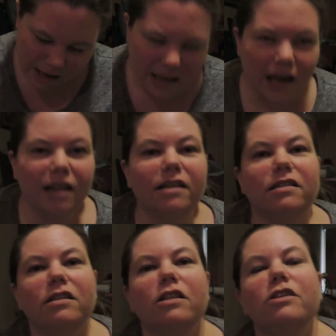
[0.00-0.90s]
Yeah,
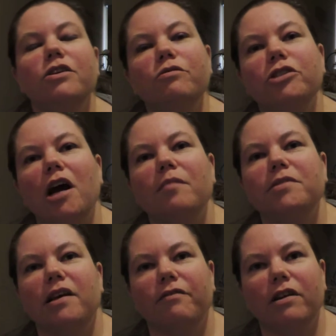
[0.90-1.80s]
the new jobs
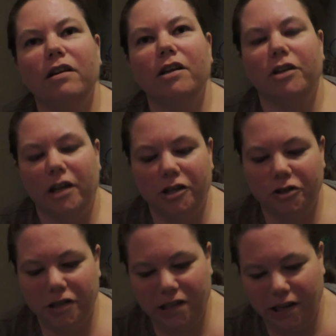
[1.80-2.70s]
definitely look
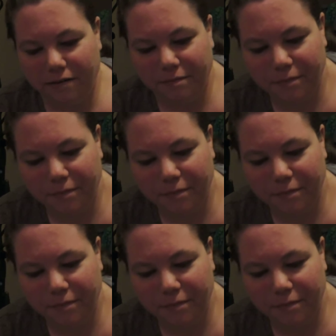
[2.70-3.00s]
interesting.